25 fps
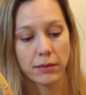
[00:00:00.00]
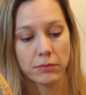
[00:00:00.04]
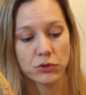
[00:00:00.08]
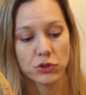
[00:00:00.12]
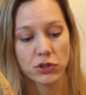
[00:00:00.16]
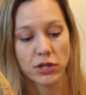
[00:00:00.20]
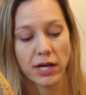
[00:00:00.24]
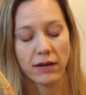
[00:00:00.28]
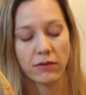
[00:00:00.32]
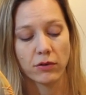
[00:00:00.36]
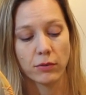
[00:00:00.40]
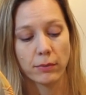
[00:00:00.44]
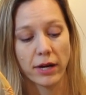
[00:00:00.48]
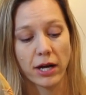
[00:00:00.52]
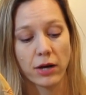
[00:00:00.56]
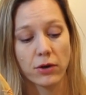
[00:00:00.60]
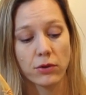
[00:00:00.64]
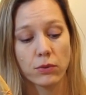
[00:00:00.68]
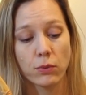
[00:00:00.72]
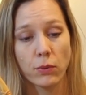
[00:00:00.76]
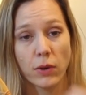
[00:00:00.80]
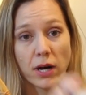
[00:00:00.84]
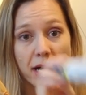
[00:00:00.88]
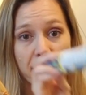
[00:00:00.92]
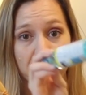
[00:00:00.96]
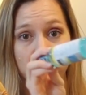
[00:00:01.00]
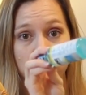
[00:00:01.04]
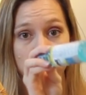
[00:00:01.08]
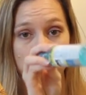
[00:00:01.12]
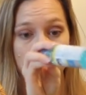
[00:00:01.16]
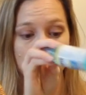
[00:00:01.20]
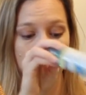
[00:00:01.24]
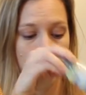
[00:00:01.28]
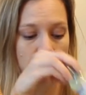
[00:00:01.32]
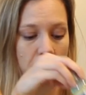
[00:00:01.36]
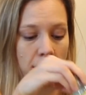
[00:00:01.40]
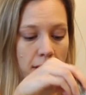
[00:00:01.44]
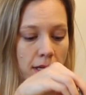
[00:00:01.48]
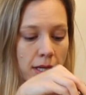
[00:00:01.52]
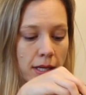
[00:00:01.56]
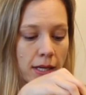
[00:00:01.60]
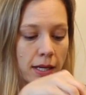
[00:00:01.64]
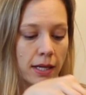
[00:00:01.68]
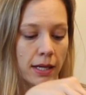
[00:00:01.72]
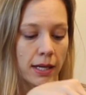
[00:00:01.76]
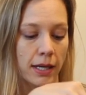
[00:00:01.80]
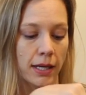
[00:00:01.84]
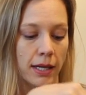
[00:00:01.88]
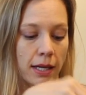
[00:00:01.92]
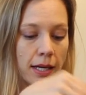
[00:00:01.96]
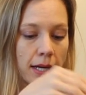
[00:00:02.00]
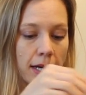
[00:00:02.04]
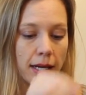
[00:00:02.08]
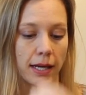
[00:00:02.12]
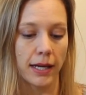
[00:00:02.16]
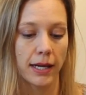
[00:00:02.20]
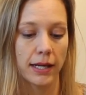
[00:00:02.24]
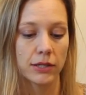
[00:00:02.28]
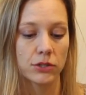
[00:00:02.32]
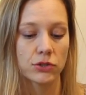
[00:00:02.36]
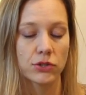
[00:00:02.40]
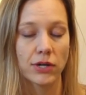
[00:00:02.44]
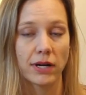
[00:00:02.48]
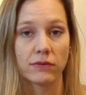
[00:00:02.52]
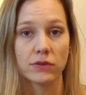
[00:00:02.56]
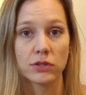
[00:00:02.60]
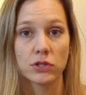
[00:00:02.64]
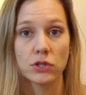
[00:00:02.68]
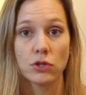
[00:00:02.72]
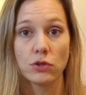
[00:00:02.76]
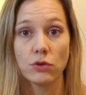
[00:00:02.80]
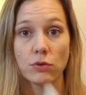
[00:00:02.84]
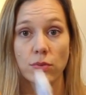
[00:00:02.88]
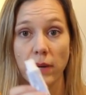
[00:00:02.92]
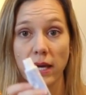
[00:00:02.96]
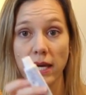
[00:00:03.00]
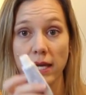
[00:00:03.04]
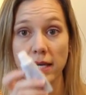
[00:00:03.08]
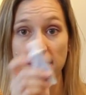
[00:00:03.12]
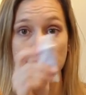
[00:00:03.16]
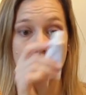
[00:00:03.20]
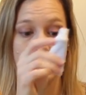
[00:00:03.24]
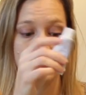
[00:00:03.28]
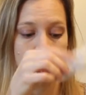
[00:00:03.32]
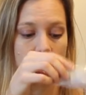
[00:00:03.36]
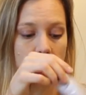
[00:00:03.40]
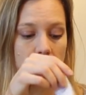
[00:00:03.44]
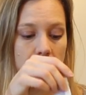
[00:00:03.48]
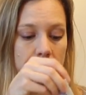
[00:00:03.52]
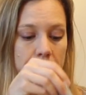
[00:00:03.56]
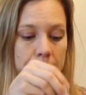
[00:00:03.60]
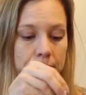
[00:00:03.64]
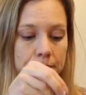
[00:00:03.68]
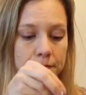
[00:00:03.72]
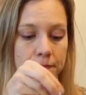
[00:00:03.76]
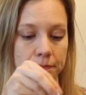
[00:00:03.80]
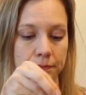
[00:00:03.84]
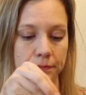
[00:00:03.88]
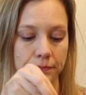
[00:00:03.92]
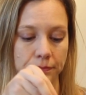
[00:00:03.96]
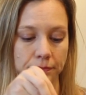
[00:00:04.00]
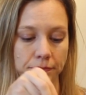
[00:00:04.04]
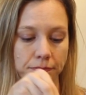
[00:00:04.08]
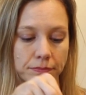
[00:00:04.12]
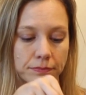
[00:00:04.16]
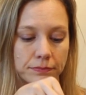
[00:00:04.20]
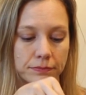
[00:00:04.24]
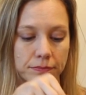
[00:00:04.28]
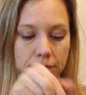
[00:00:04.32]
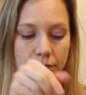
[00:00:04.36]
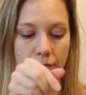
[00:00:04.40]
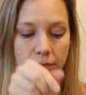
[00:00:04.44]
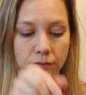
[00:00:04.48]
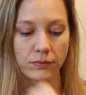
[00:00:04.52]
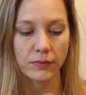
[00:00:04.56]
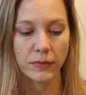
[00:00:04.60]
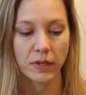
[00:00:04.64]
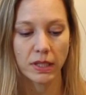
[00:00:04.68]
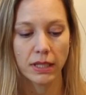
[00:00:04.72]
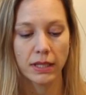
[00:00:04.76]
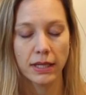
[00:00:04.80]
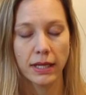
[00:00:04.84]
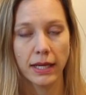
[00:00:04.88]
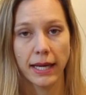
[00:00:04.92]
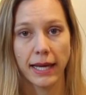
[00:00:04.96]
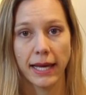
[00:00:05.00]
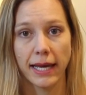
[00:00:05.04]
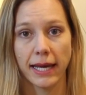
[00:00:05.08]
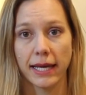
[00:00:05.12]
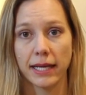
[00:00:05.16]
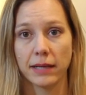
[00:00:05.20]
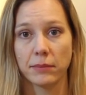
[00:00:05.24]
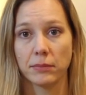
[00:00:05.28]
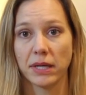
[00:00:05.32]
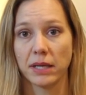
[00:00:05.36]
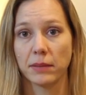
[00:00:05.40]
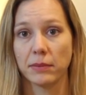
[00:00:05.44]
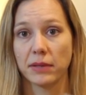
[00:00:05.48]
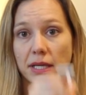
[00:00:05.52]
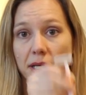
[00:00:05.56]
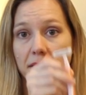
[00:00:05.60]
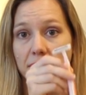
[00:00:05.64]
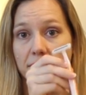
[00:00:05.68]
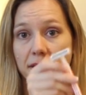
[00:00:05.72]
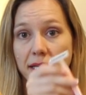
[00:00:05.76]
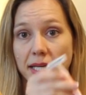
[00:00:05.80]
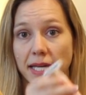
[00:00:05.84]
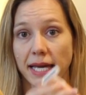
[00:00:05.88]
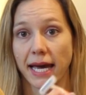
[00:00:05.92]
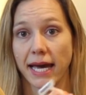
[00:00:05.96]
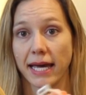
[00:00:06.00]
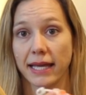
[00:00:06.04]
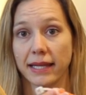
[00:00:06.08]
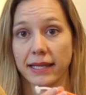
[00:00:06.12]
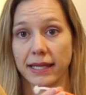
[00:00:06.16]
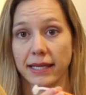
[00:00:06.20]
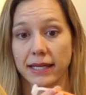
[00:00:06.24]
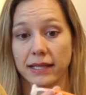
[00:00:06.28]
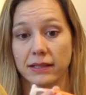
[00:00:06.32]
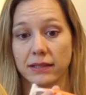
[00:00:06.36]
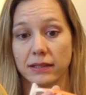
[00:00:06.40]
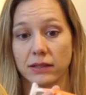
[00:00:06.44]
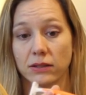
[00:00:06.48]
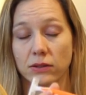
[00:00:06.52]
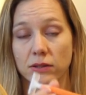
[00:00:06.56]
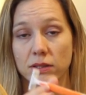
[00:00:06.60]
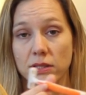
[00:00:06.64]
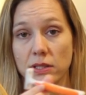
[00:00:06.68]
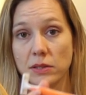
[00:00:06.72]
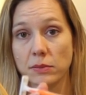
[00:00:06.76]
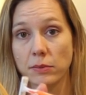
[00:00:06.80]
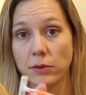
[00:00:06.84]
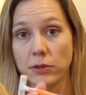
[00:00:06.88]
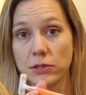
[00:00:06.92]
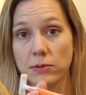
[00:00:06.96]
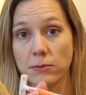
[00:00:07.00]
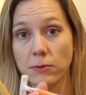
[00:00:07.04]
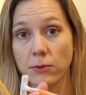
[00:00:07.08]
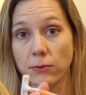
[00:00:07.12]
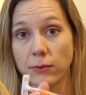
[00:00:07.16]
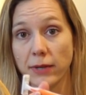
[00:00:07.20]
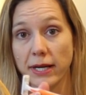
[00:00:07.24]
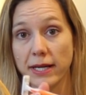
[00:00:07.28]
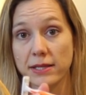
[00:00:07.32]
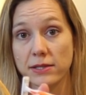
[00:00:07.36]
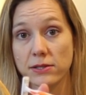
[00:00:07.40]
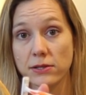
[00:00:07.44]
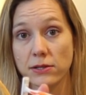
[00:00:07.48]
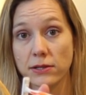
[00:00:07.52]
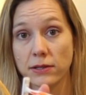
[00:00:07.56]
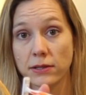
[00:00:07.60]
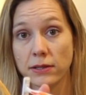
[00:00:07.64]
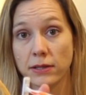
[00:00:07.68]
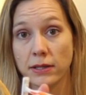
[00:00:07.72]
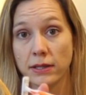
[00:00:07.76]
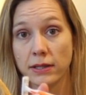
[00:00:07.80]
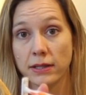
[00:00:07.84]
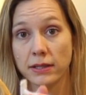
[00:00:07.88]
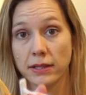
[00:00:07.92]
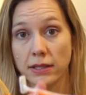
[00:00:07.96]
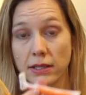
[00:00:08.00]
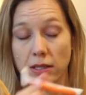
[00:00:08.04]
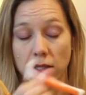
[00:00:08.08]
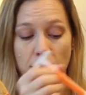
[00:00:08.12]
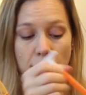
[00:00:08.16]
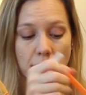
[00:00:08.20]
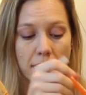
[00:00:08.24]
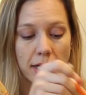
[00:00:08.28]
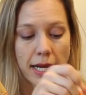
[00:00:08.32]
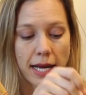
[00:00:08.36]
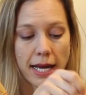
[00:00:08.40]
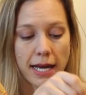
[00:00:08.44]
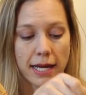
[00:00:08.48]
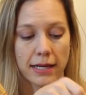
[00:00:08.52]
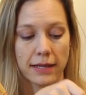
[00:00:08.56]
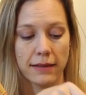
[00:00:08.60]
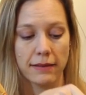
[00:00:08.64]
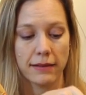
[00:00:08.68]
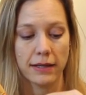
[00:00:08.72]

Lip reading: travel mouthwash, travel toothpaste, and maybe even get like a little disposable razor that you can add